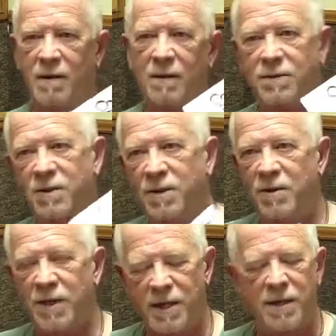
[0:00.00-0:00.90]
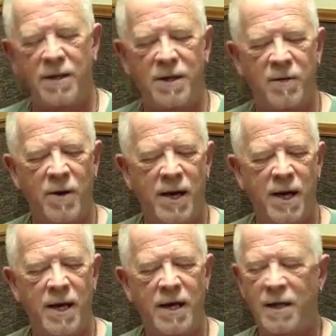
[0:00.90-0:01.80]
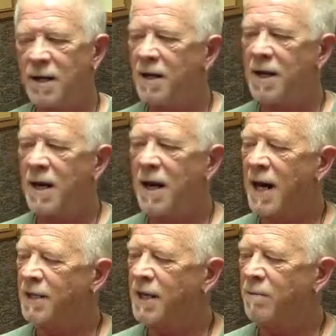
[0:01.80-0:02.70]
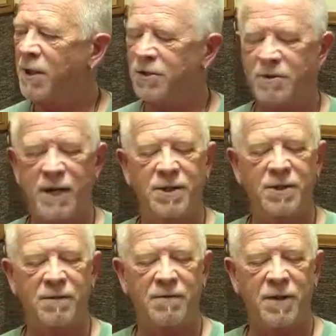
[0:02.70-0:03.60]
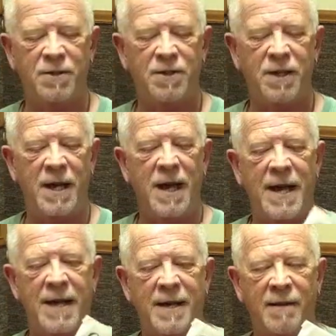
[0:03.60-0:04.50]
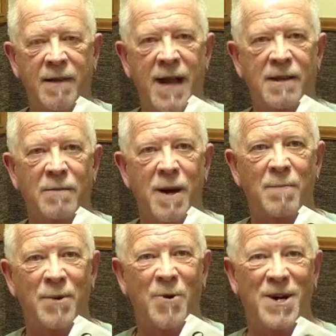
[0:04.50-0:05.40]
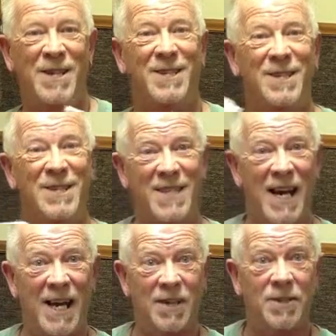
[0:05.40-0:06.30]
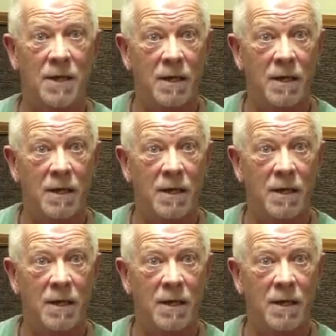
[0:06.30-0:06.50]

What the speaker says: so you don't get carried away, I take my strings at first and I line them up according to the size.